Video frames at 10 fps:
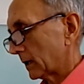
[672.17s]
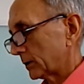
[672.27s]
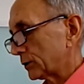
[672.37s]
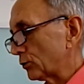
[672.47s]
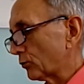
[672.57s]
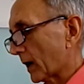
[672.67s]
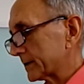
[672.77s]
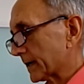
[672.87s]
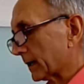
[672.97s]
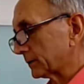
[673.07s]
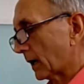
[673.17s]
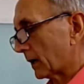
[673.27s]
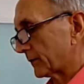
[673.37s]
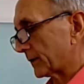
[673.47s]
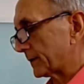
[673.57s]
You write down
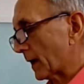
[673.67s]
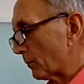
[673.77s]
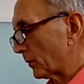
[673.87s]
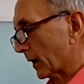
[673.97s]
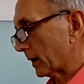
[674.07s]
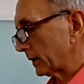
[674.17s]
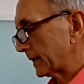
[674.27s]
the number